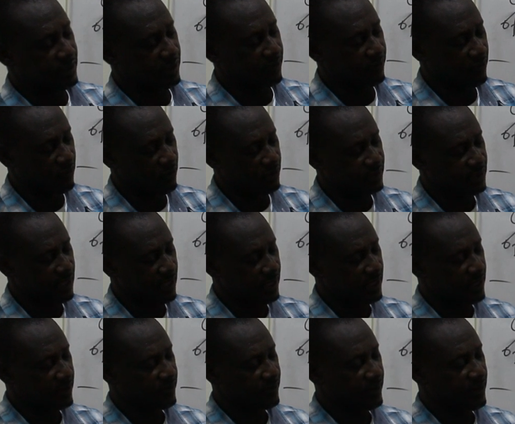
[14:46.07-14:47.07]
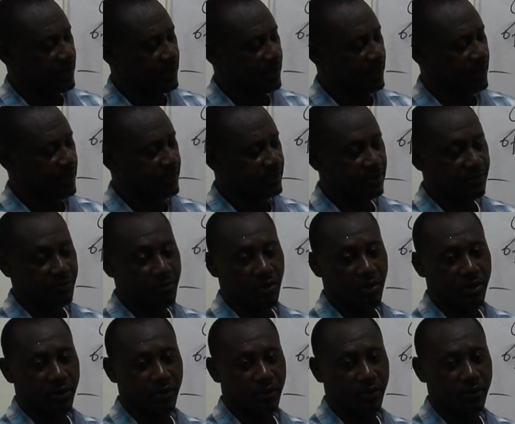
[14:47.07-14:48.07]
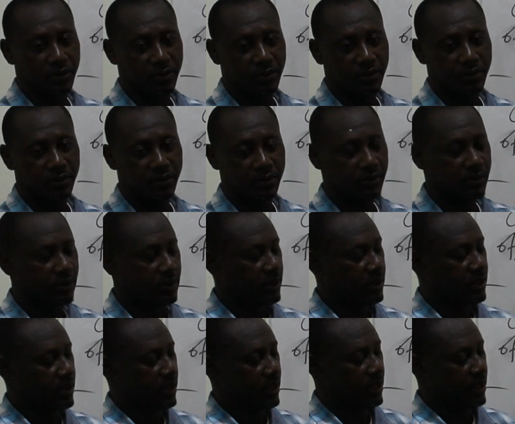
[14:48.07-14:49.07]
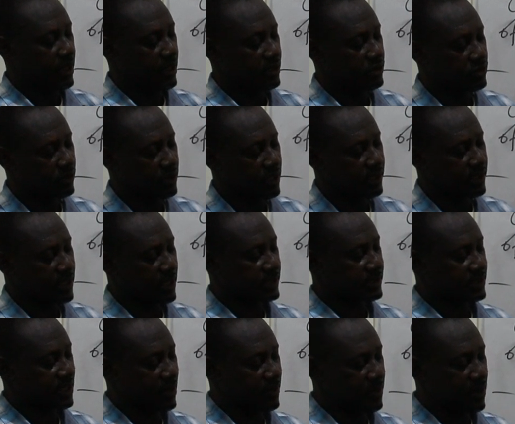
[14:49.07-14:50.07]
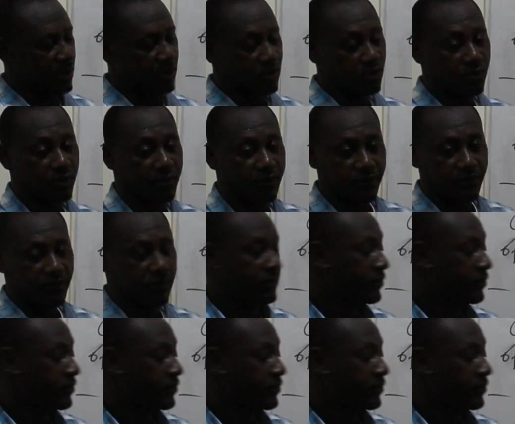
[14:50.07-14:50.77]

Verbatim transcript: It's a four-sided figure here. It's a polygon. And so that has come out with